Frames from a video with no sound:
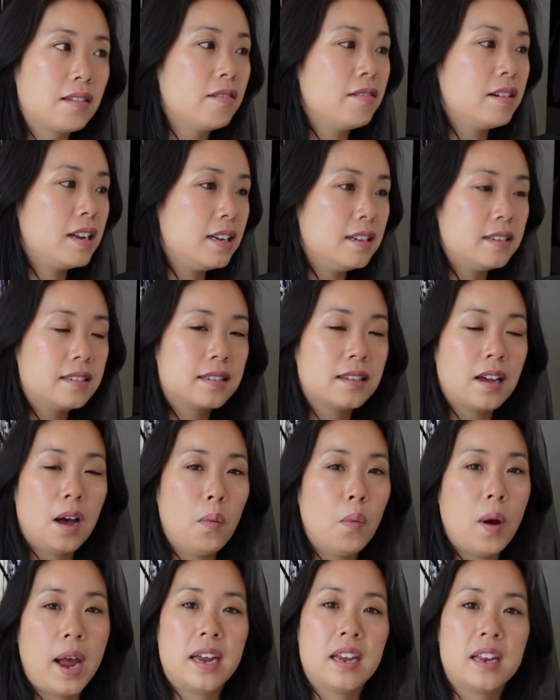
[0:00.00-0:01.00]
30s
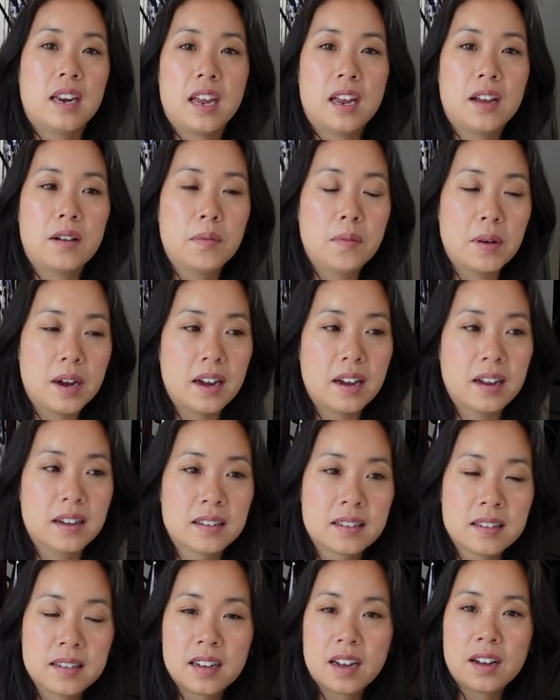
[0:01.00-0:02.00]
awakening where
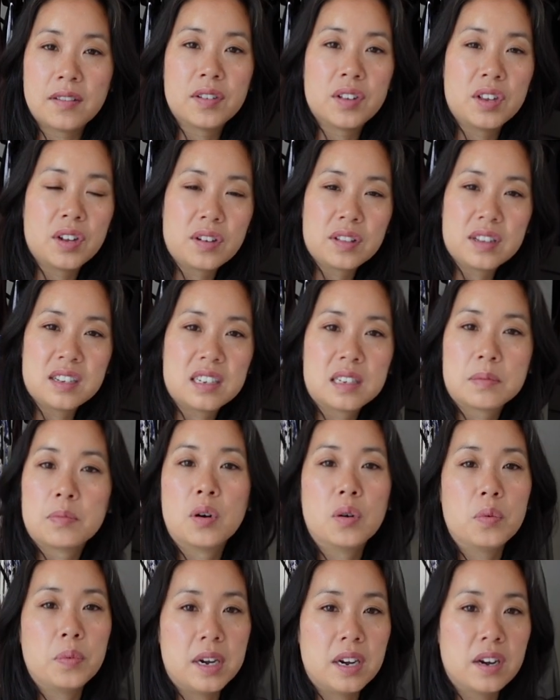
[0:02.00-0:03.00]
I've only got this
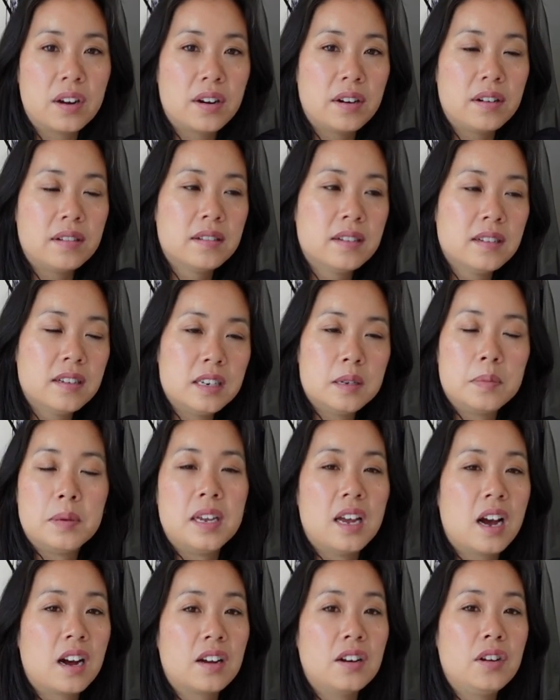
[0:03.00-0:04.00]
small window to be
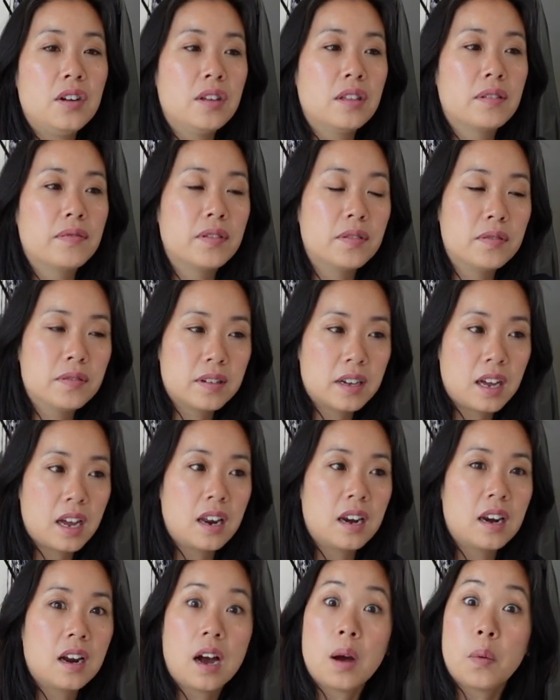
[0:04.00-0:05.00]
young and youthful,
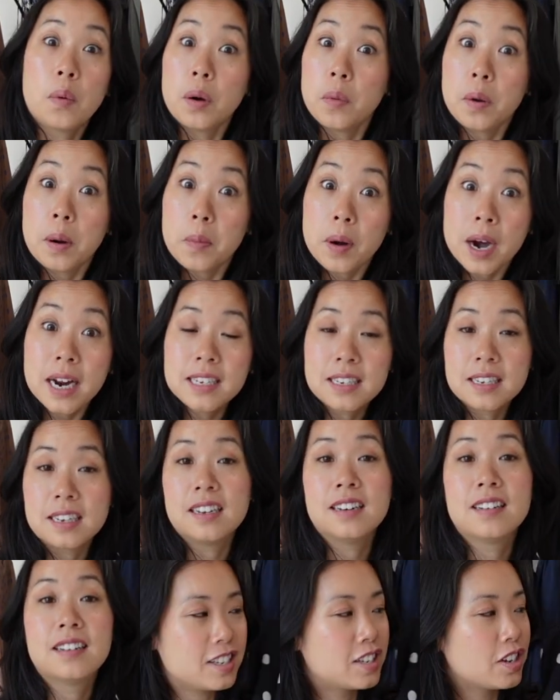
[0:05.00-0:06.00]
and I want to embrace
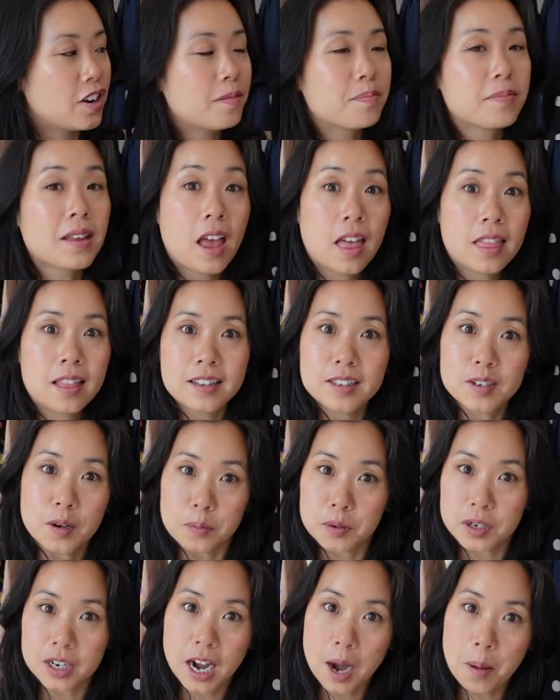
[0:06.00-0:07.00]
it. And so that's
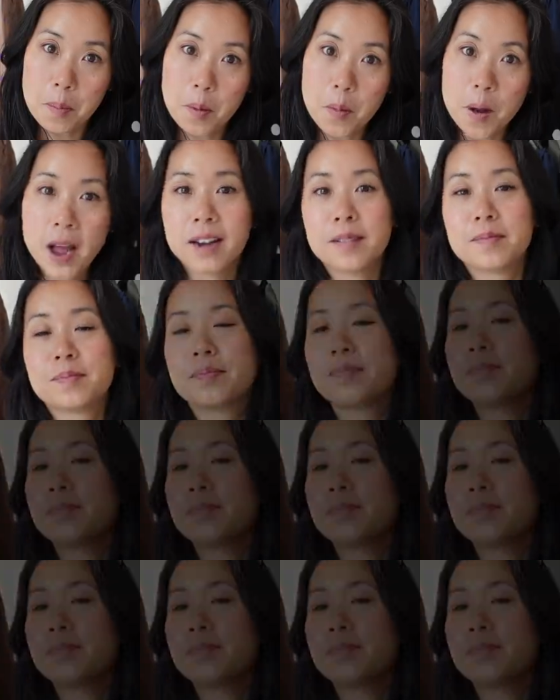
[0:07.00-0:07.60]
option number one.